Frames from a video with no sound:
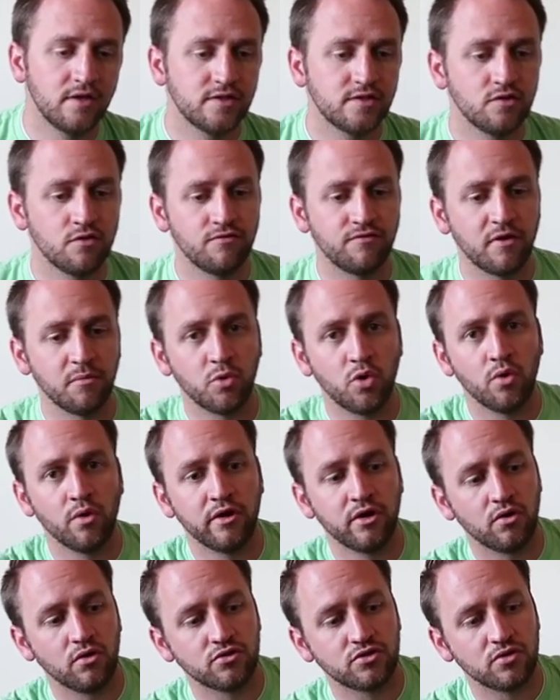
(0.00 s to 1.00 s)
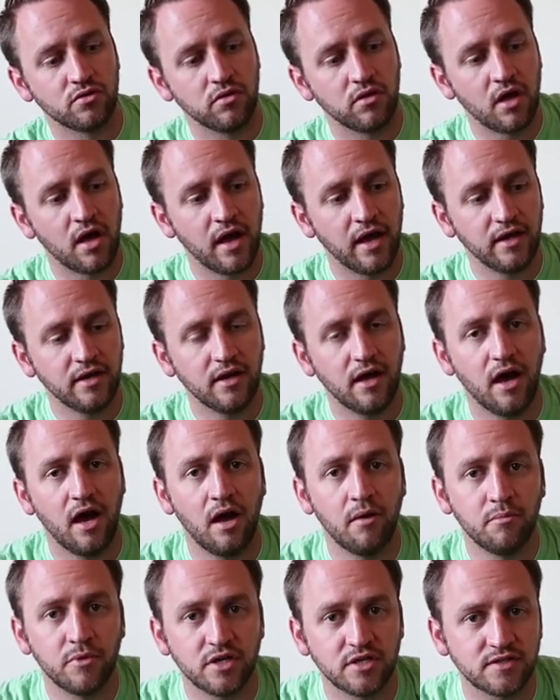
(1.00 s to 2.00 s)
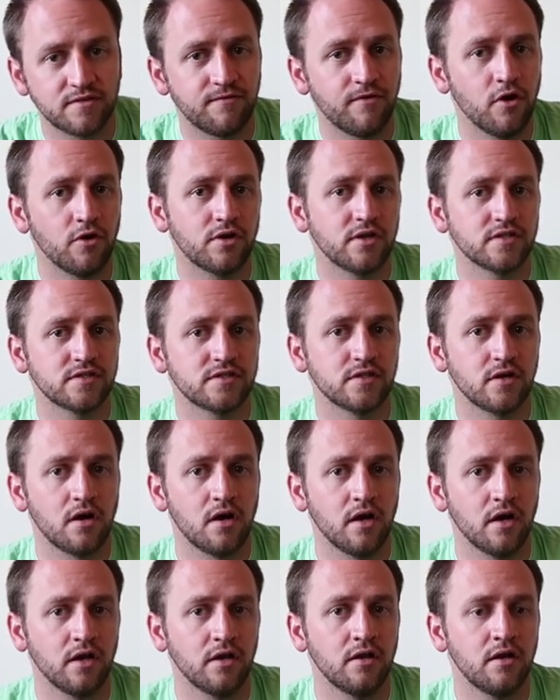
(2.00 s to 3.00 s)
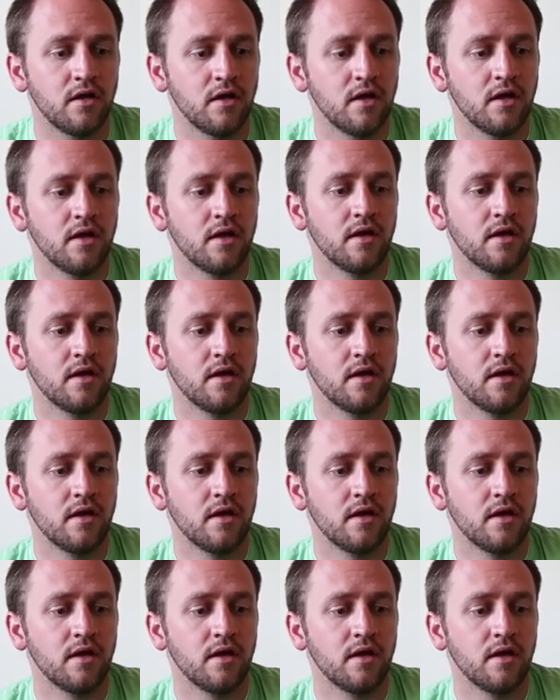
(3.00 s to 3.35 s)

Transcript: So if I'm going ultralight, I'm going to focus on